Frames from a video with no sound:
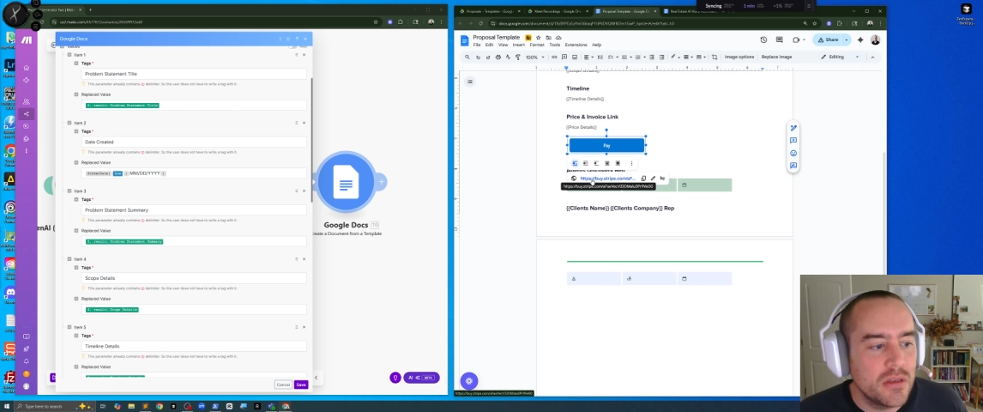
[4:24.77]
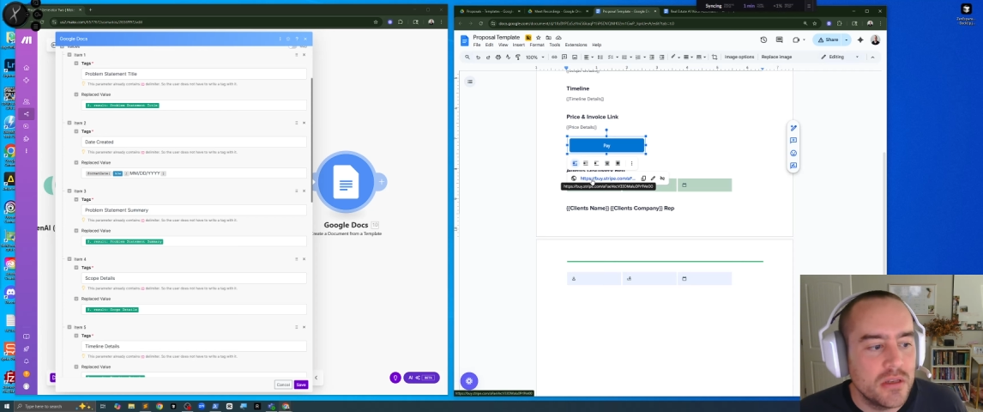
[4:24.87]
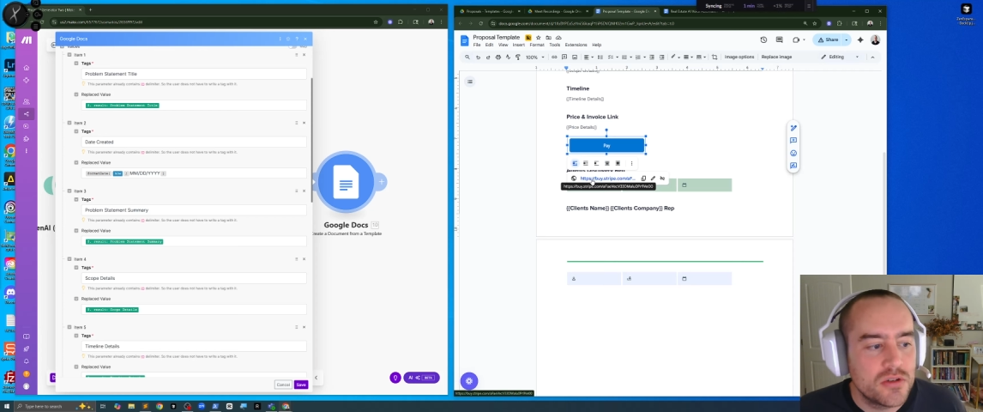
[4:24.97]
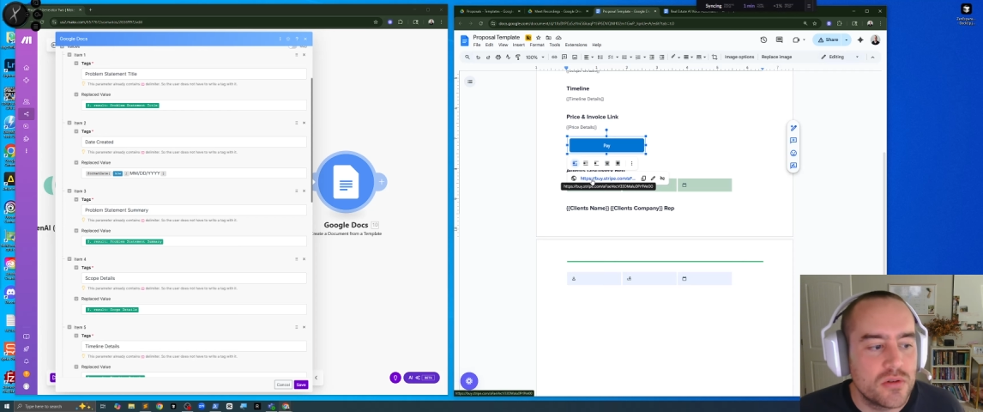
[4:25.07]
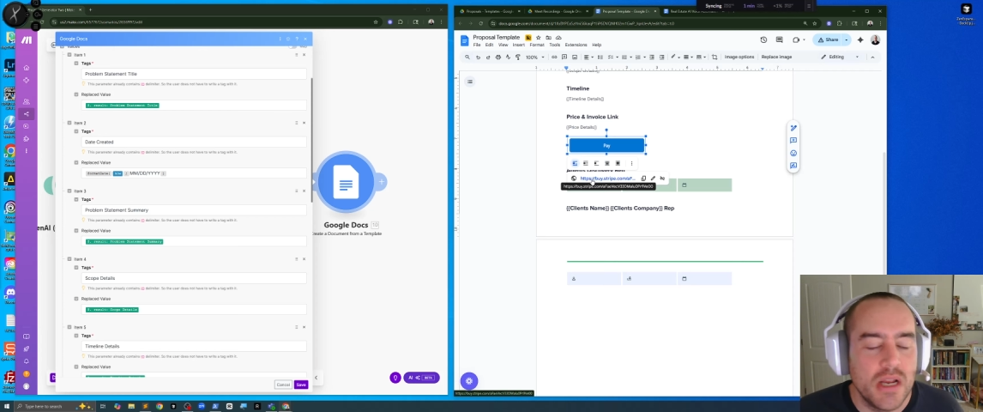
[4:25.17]

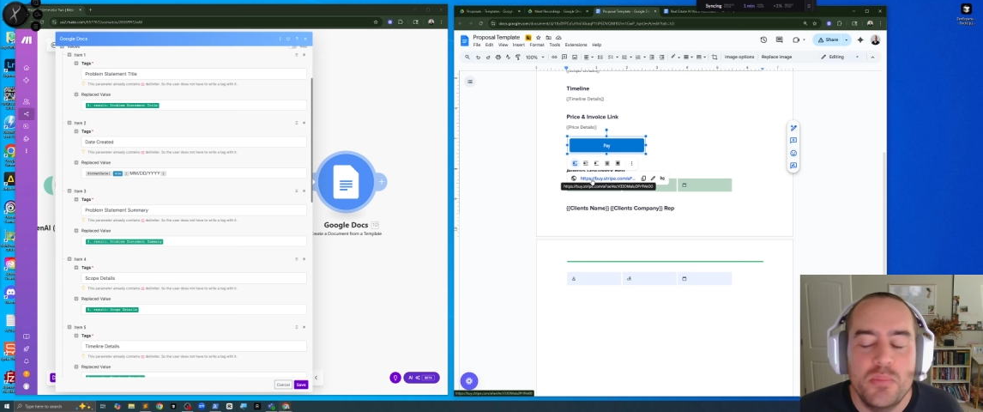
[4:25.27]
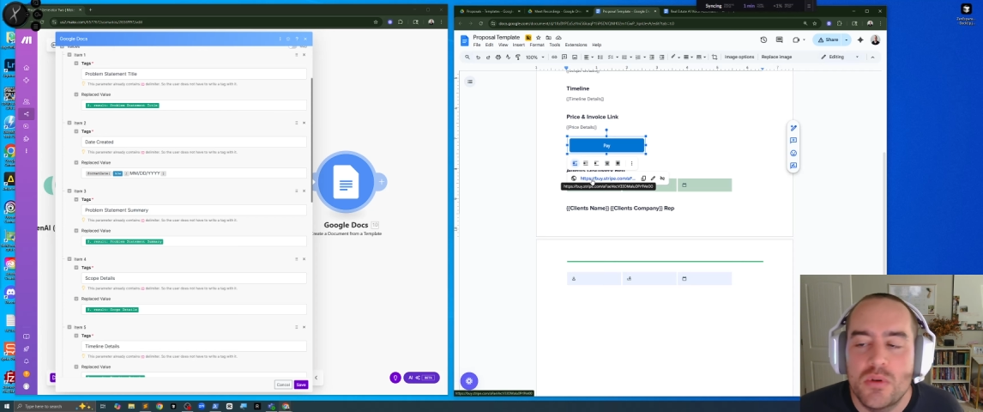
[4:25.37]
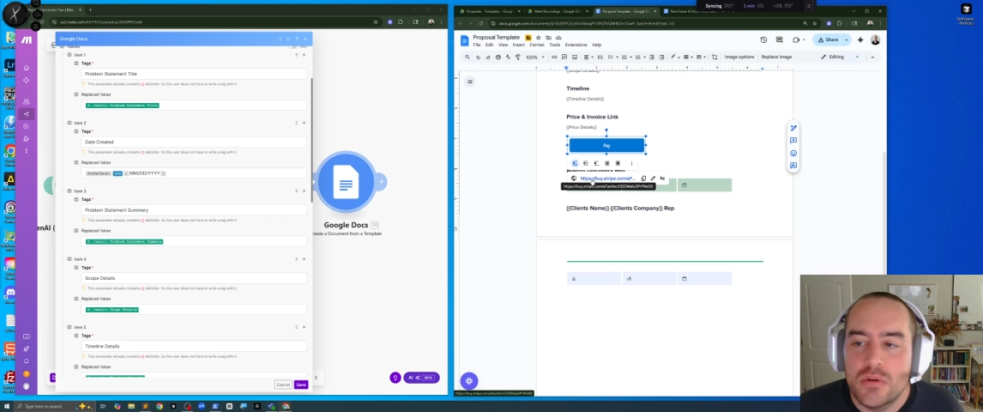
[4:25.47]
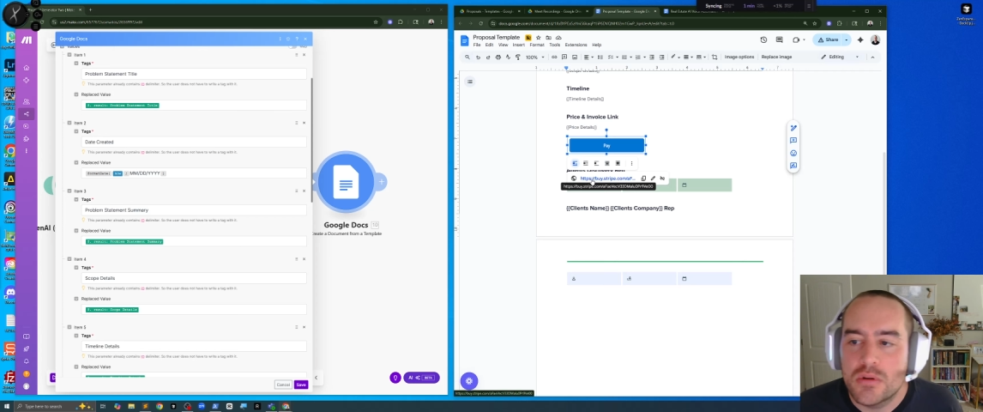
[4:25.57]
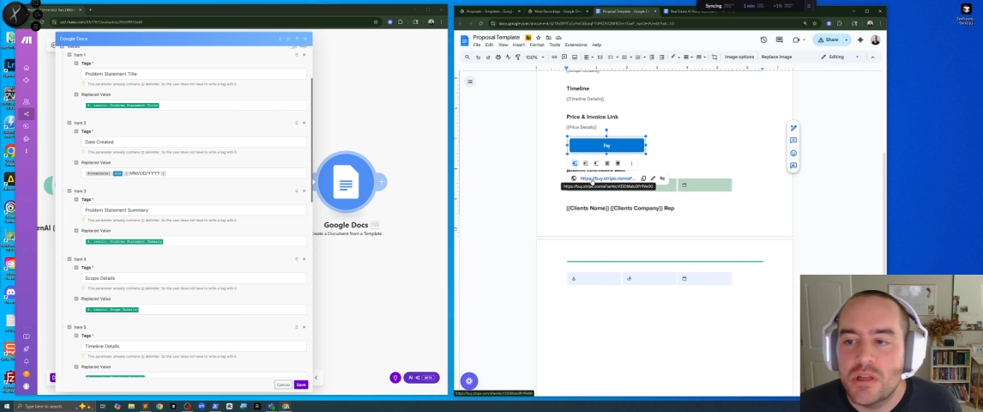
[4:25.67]
In Stripe, you
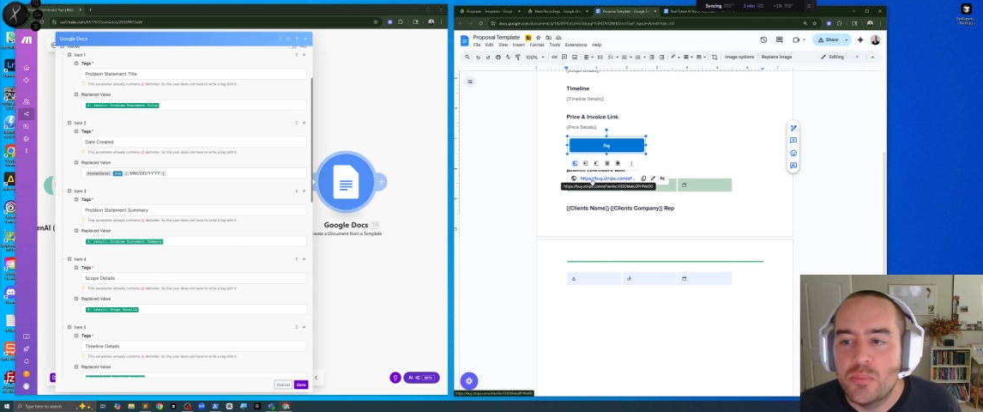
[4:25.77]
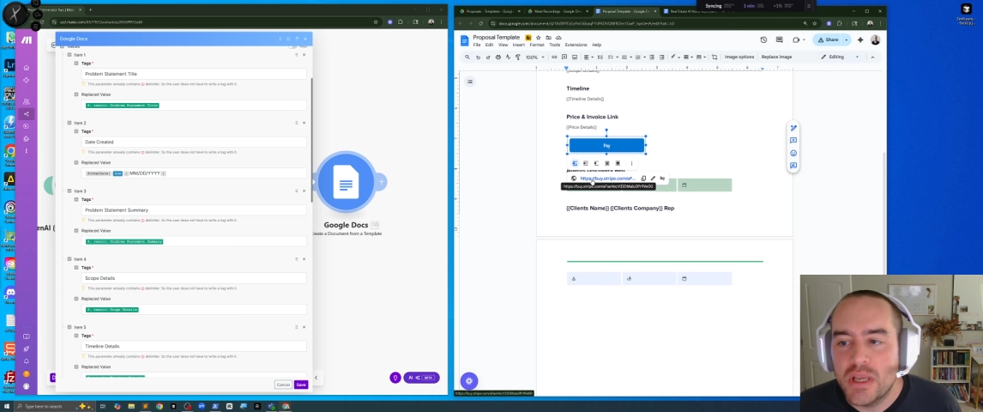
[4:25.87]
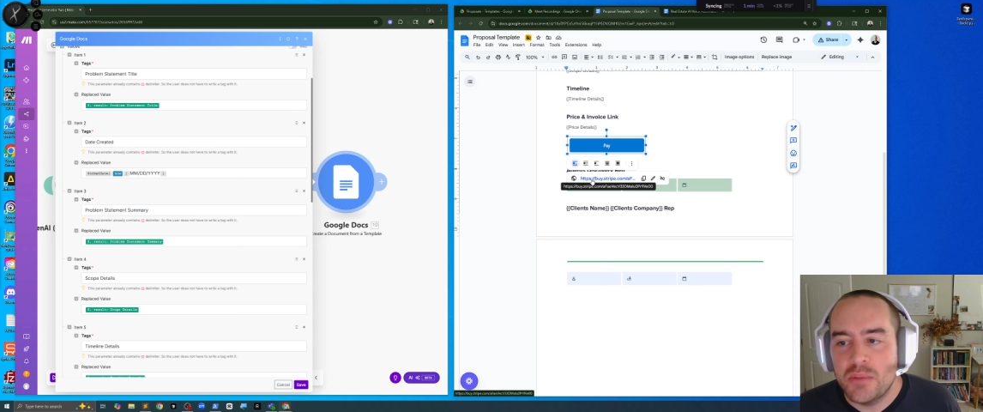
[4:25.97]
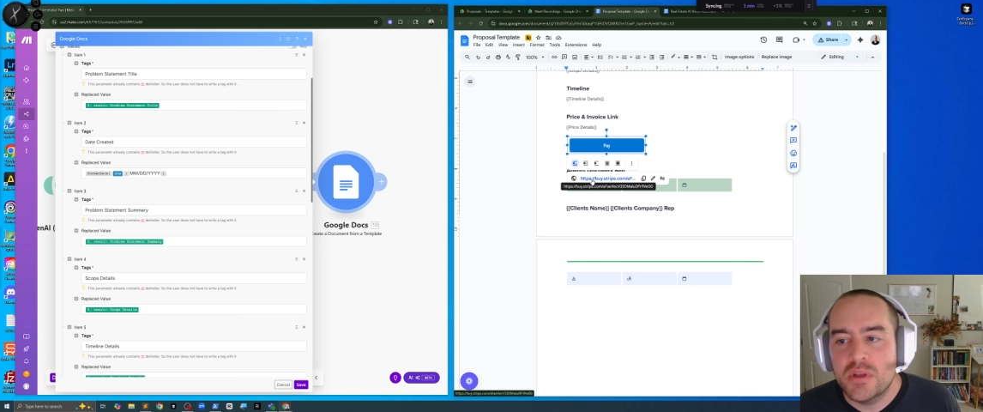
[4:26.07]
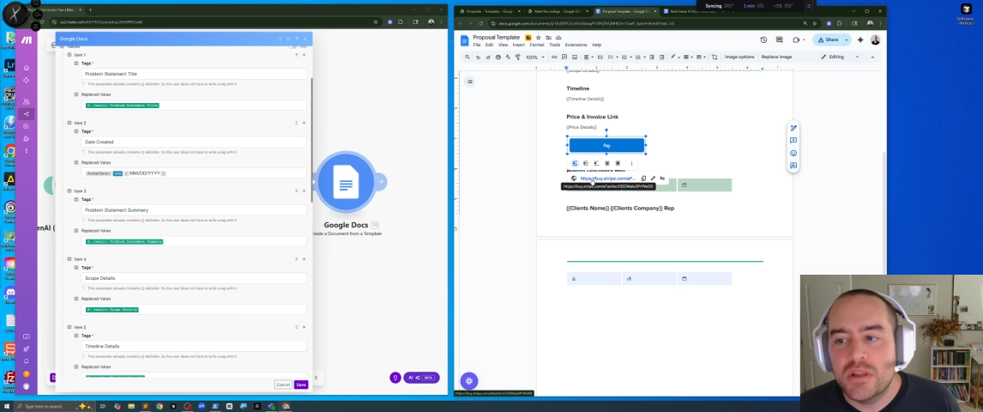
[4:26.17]
can create a
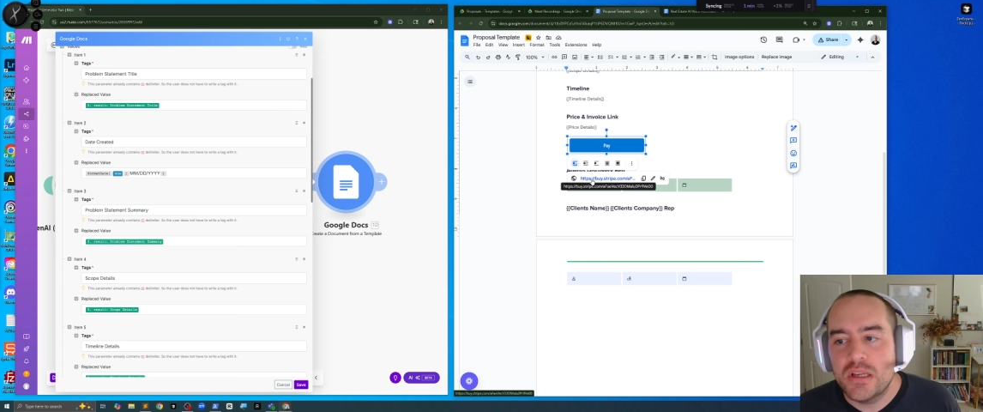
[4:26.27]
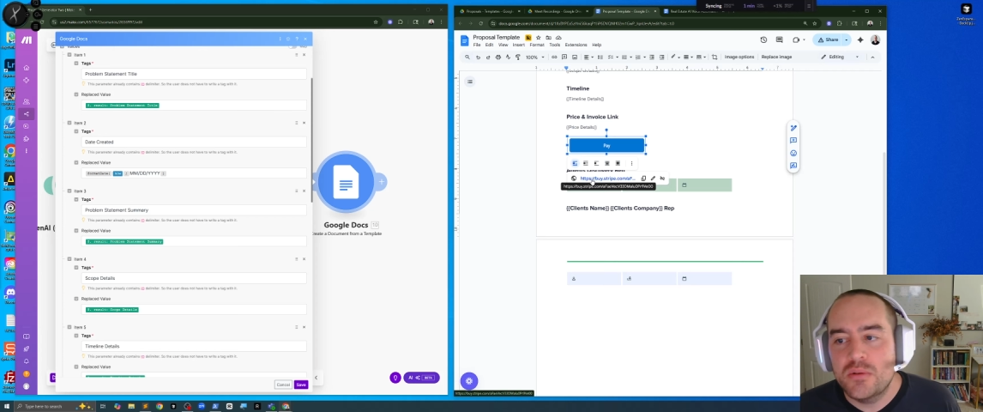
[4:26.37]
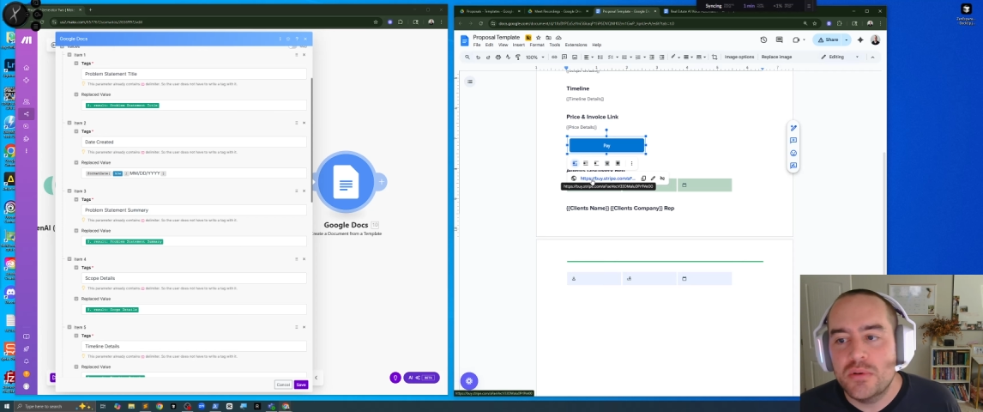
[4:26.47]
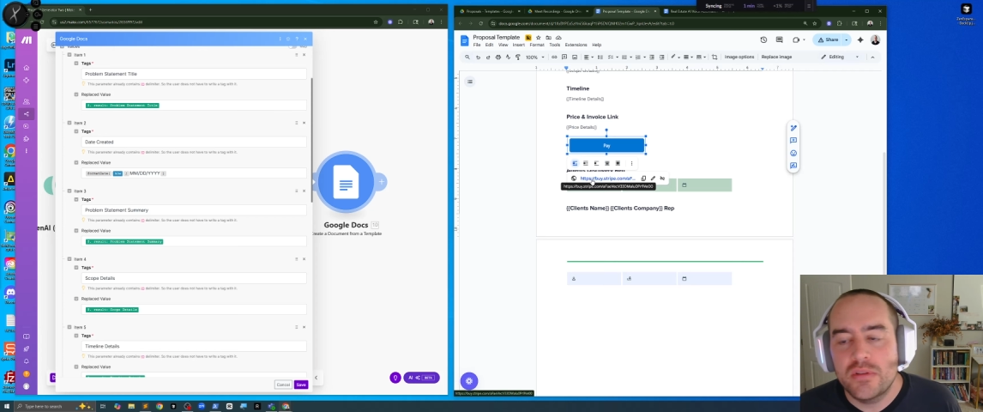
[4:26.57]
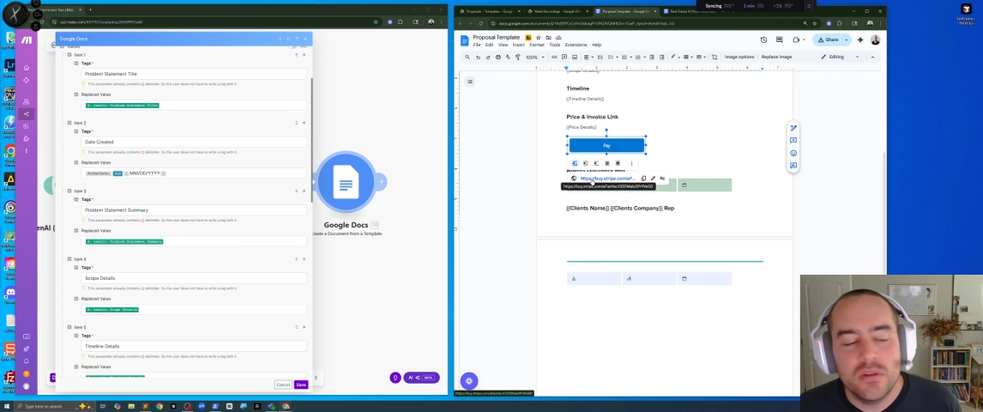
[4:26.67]
payment link with